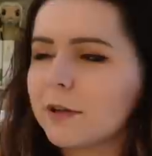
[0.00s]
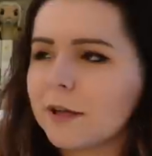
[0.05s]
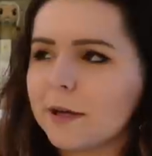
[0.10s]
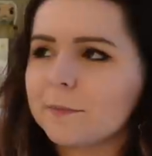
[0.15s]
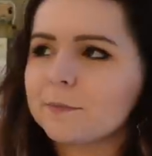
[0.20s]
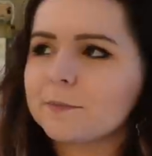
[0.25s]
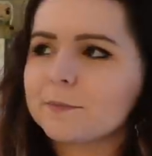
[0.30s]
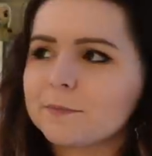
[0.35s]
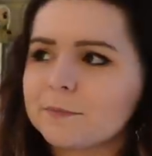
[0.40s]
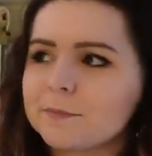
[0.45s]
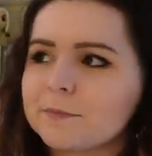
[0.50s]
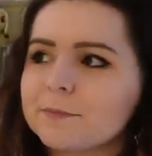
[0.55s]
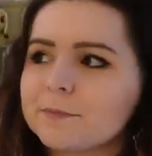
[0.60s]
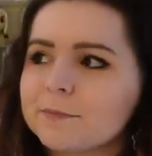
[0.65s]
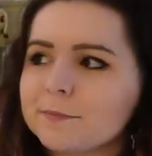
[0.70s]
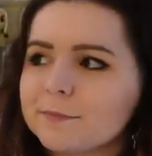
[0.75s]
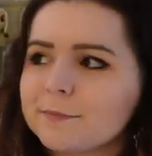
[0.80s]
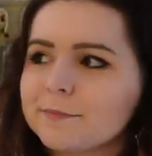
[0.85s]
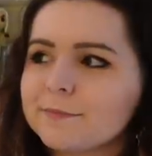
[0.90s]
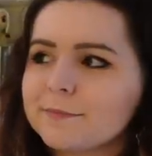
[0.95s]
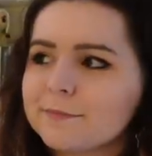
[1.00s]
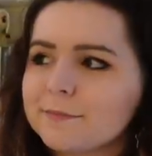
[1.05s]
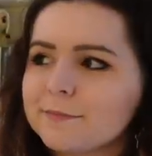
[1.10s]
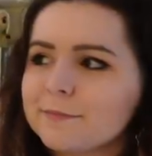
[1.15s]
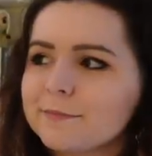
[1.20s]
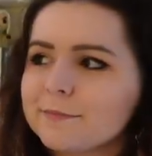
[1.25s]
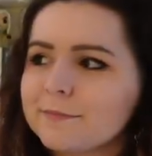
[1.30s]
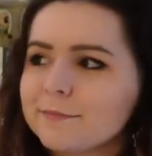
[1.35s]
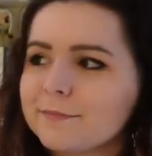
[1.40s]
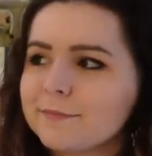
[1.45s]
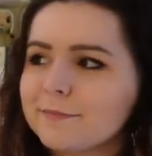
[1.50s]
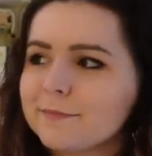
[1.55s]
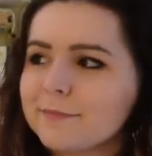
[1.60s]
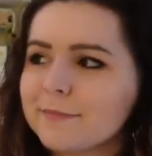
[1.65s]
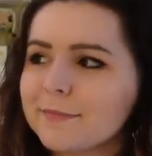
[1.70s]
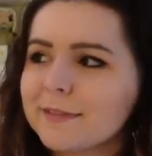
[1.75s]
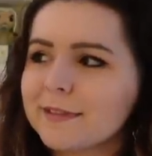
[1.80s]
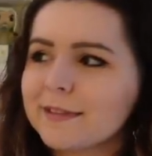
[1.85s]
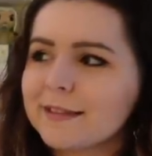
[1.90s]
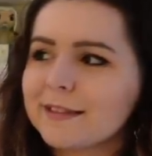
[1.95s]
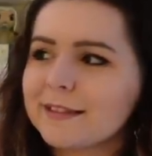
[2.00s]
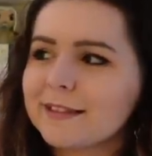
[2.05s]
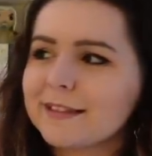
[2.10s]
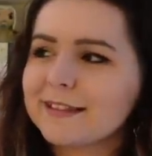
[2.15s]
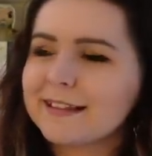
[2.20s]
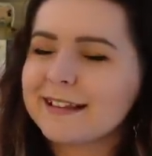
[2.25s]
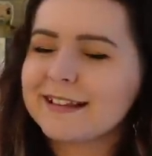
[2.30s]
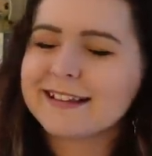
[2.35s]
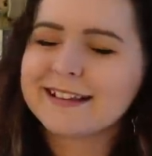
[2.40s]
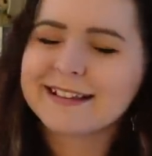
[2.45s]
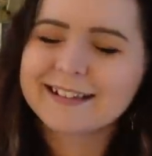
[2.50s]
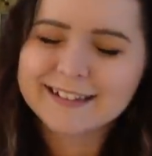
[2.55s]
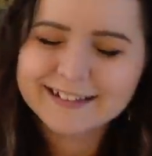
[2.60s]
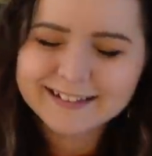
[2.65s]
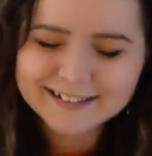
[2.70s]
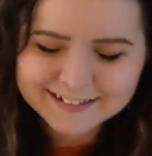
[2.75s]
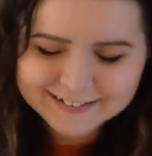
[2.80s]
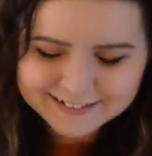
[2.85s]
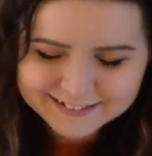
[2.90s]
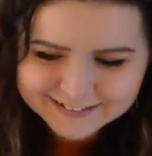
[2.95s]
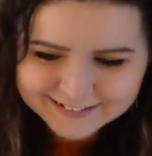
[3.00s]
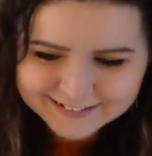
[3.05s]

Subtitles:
[no speech]